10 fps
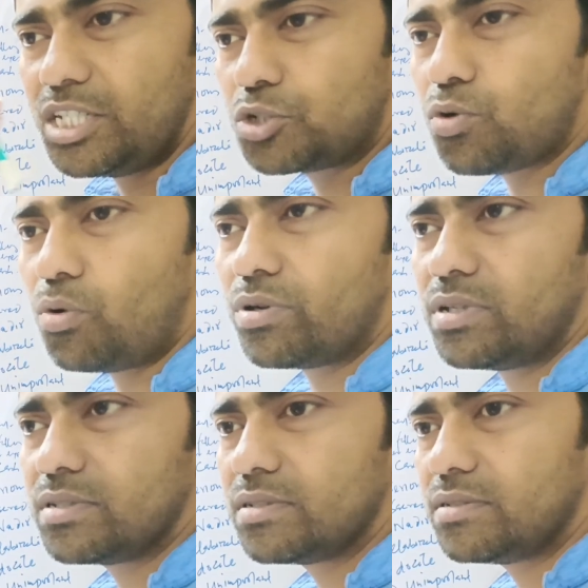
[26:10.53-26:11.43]

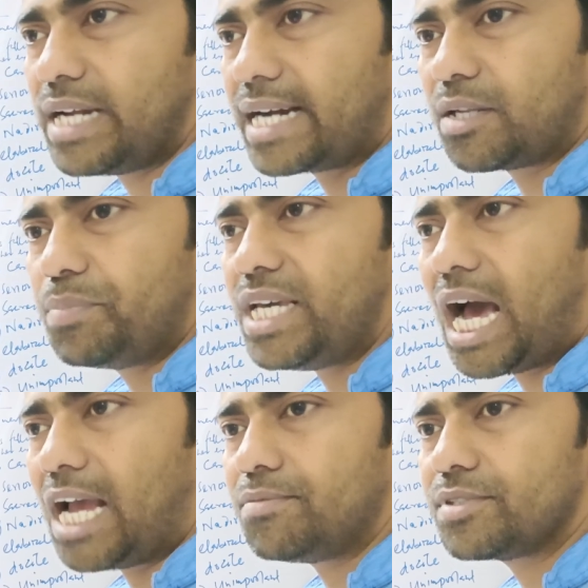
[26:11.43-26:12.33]
stone at the
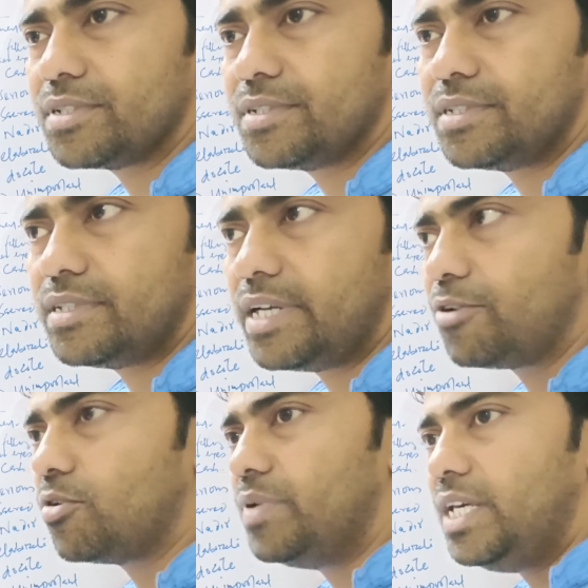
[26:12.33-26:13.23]
beehives,
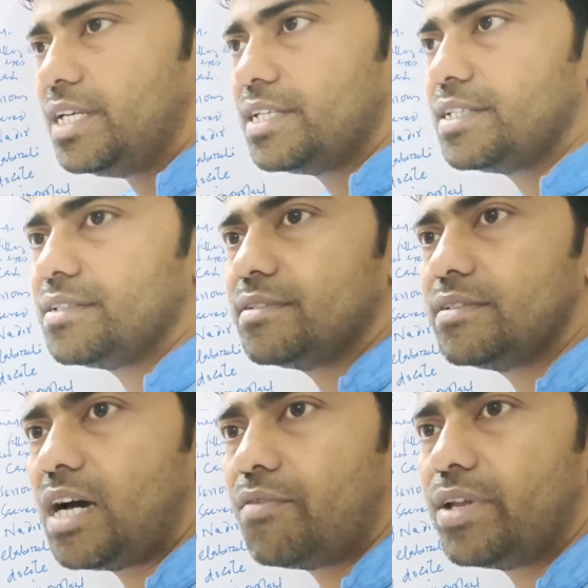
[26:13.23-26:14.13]
it will be
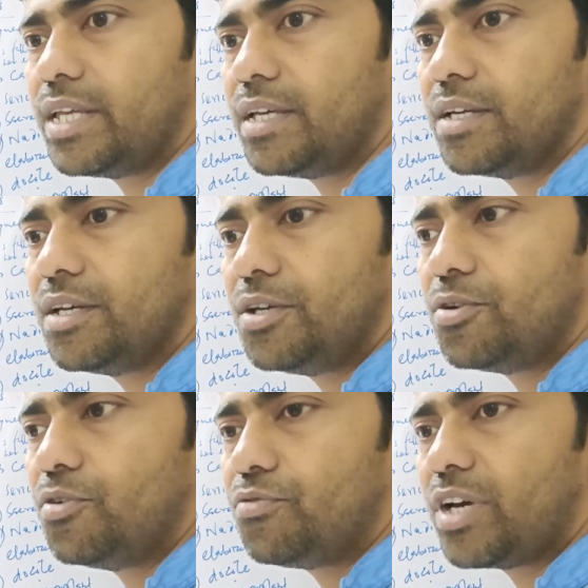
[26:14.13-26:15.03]
a very
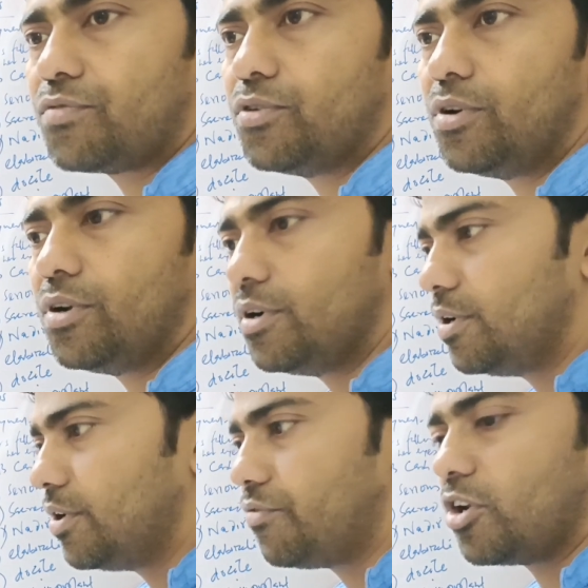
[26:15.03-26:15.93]
fearful
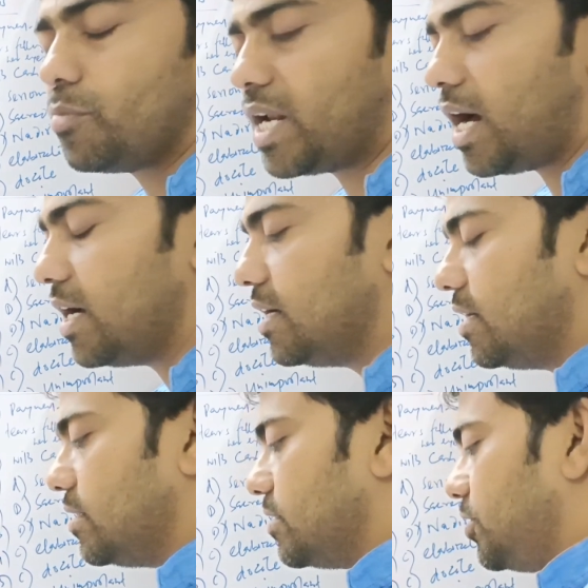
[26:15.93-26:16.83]
phenomena.
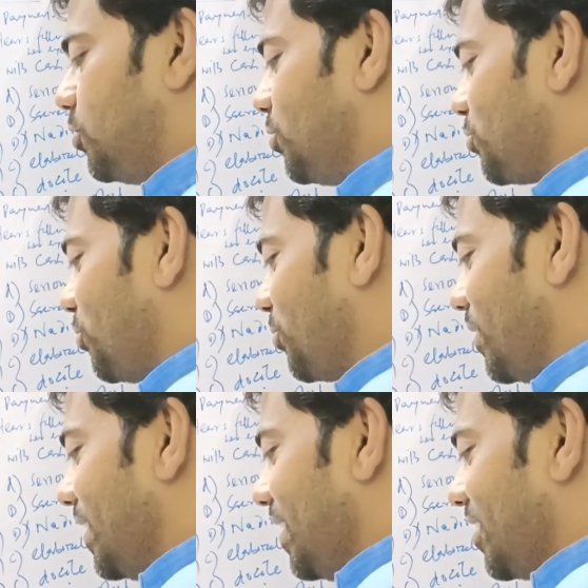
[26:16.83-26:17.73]

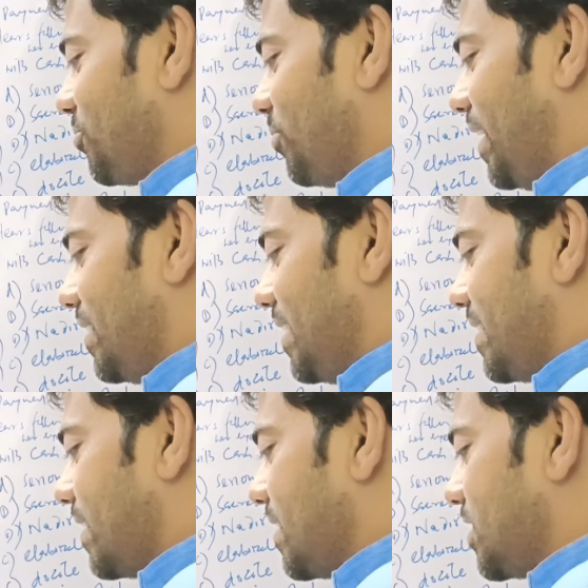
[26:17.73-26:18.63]
So a
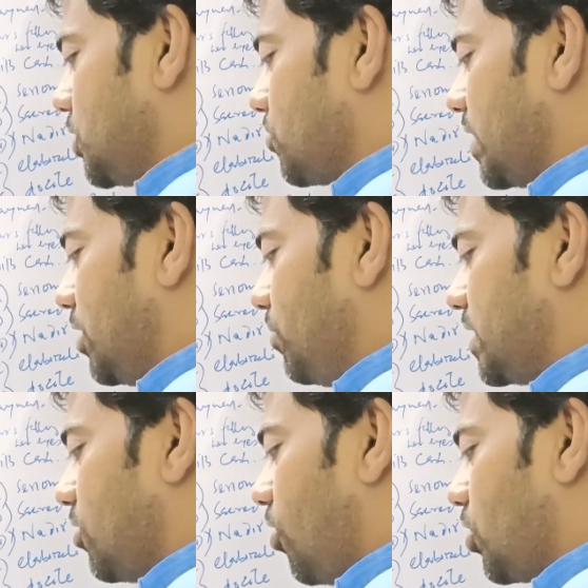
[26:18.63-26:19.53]
dangerous situation in
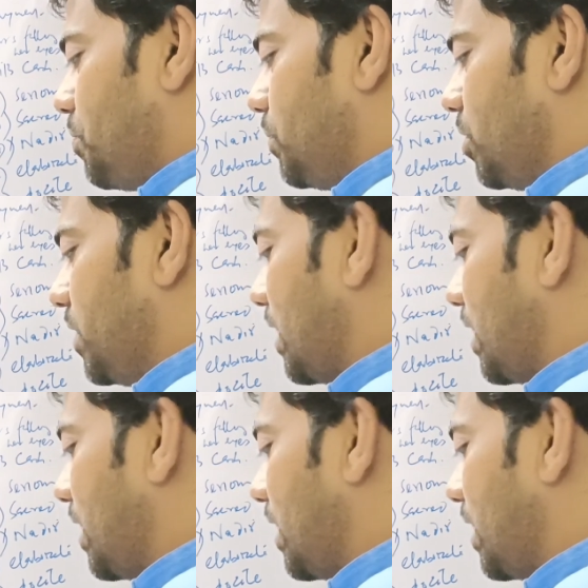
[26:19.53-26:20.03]
which a lot of people